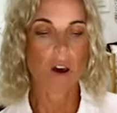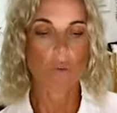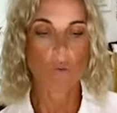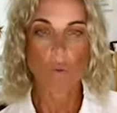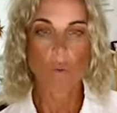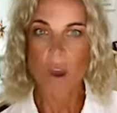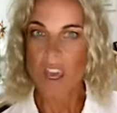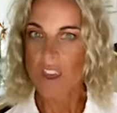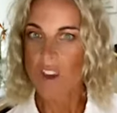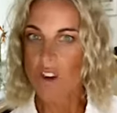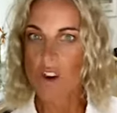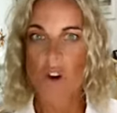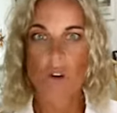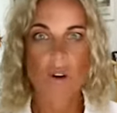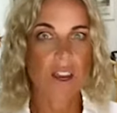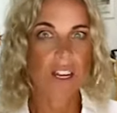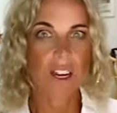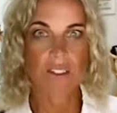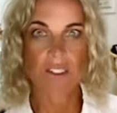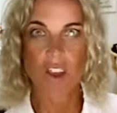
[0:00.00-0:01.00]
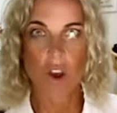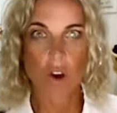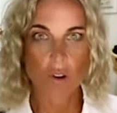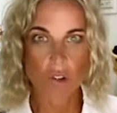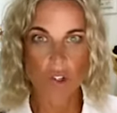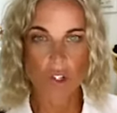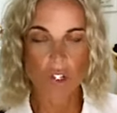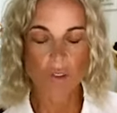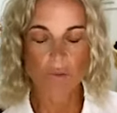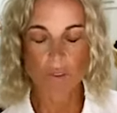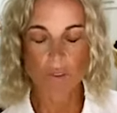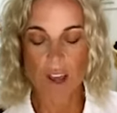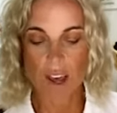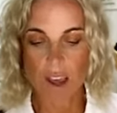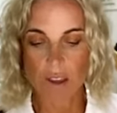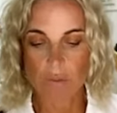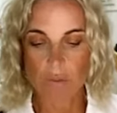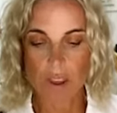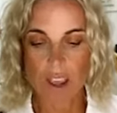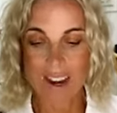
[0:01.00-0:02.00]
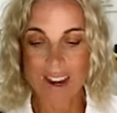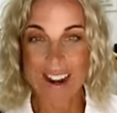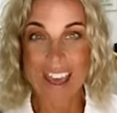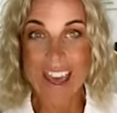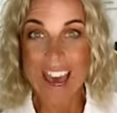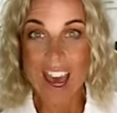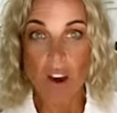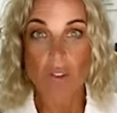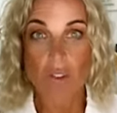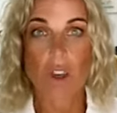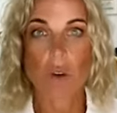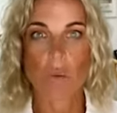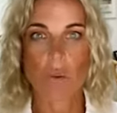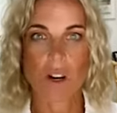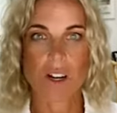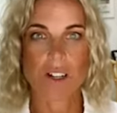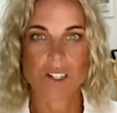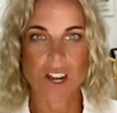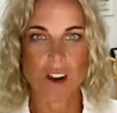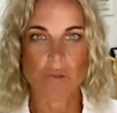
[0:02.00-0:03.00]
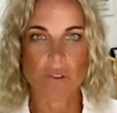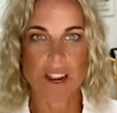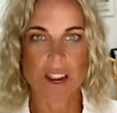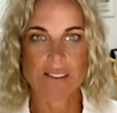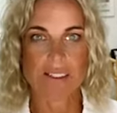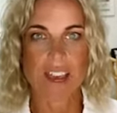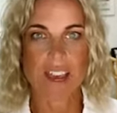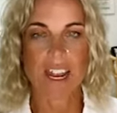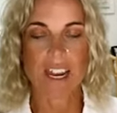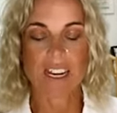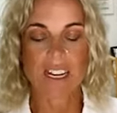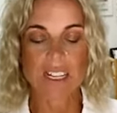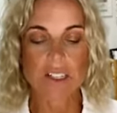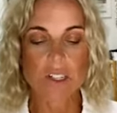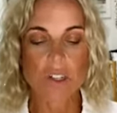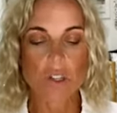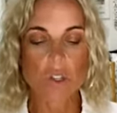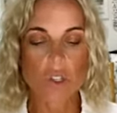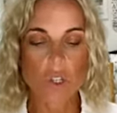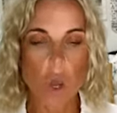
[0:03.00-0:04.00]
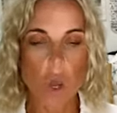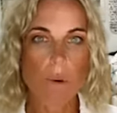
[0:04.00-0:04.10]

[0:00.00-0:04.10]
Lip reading: where you're going in the ocean of life, and how you want to direct that. And it's so